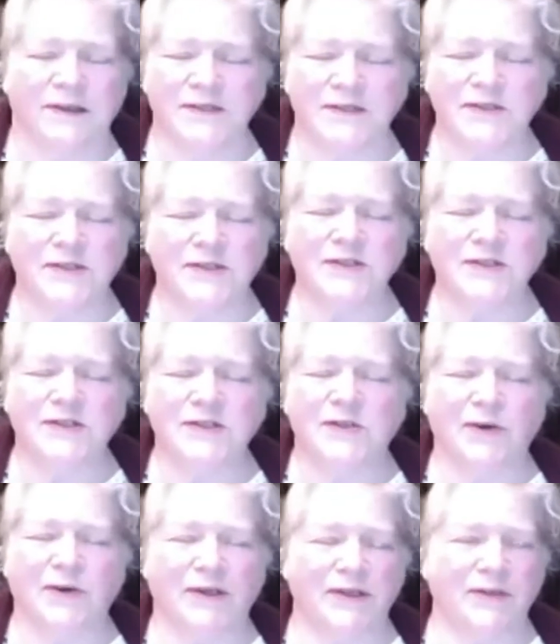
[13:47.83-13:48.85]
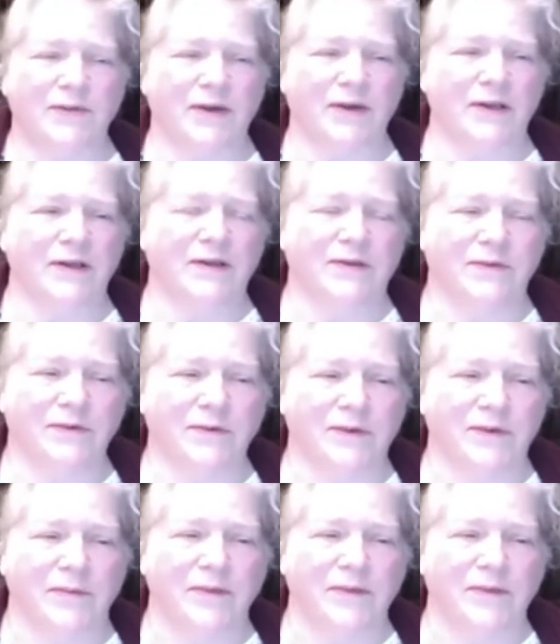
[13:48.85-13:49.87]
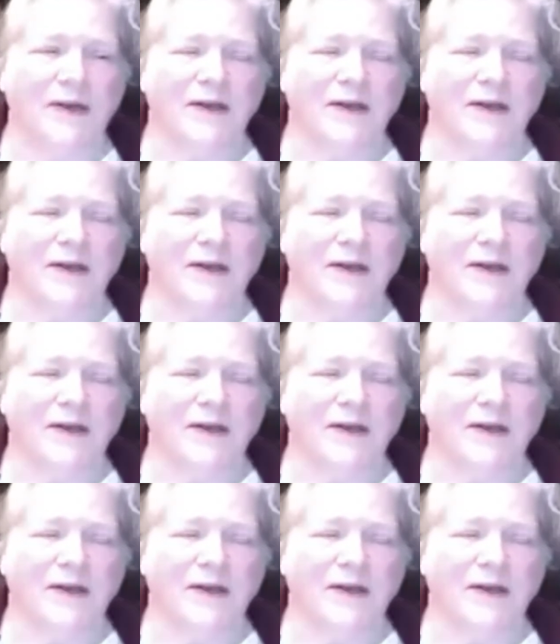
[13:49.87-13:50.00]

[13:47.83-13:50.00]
just to quickly run through them.